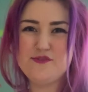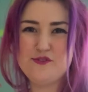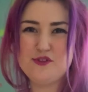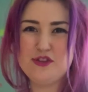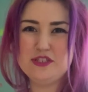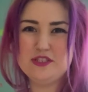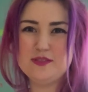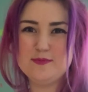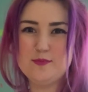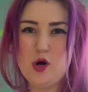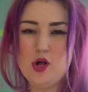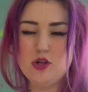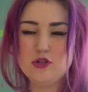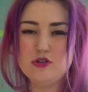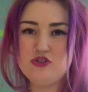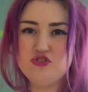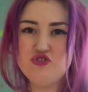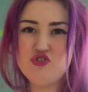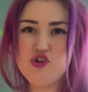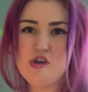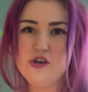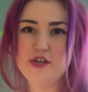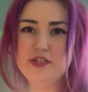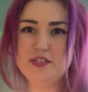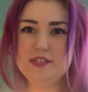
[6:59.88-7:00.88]
the smaller
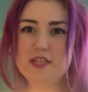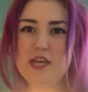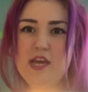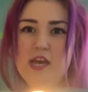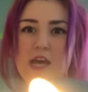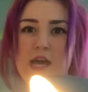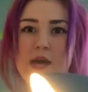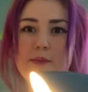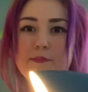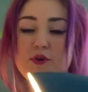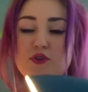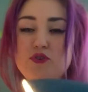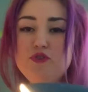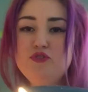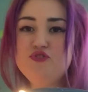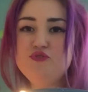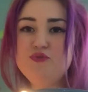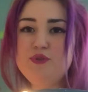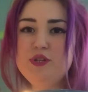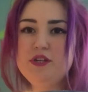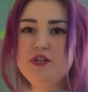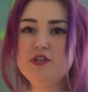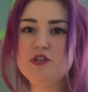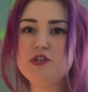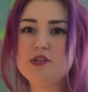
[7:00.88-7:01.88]
drawings, but you do
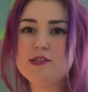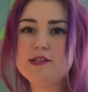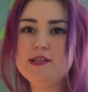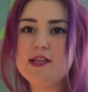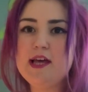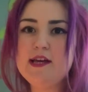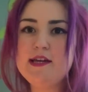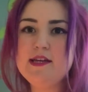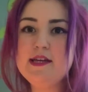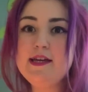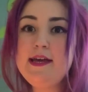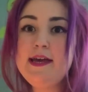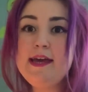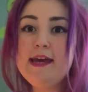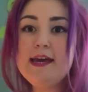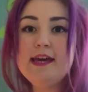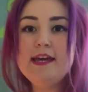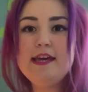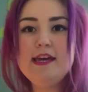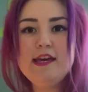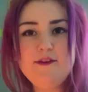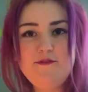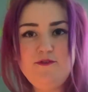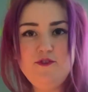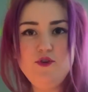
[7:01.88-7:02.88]
need a good light.
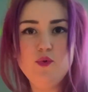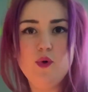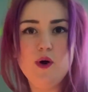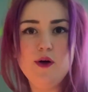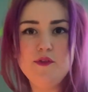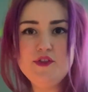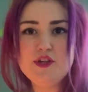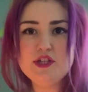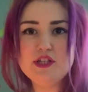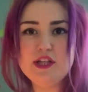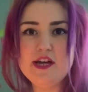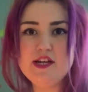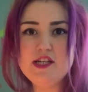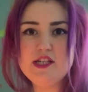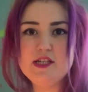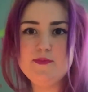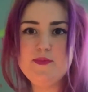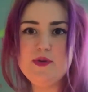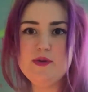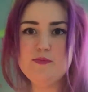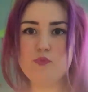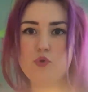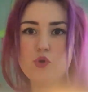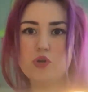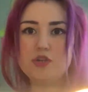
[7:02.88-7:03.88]
If you want the light to
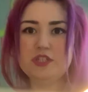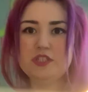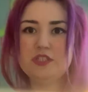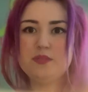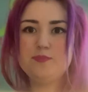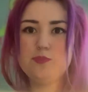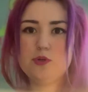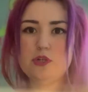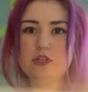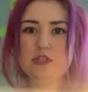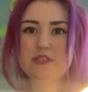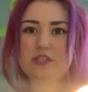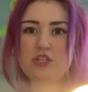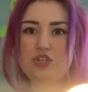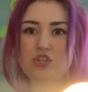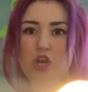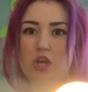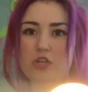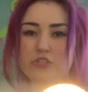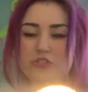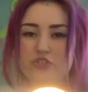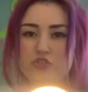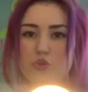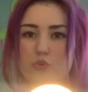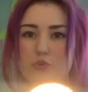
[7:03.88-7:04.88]
be more dispersed and not so